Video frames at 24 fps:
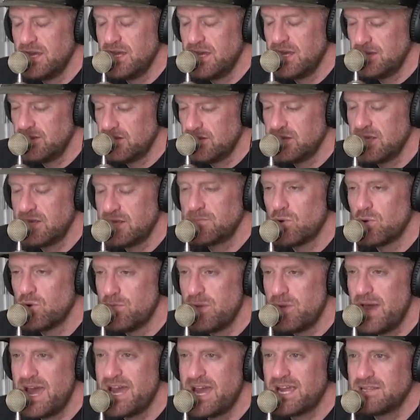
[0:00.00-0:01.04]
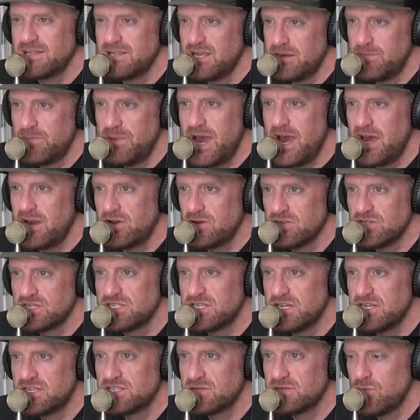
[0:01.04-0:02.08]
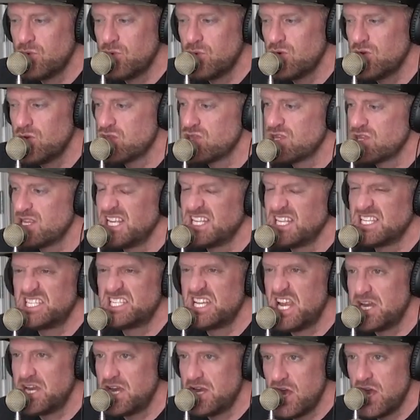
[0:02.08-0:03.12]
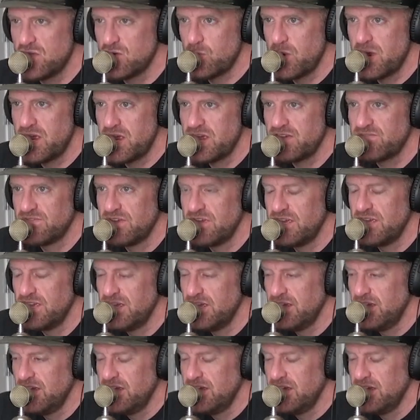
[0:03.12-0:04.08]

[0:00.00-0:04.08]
And then they'd pull back and they'd batter the city some more and send another wave. Yep.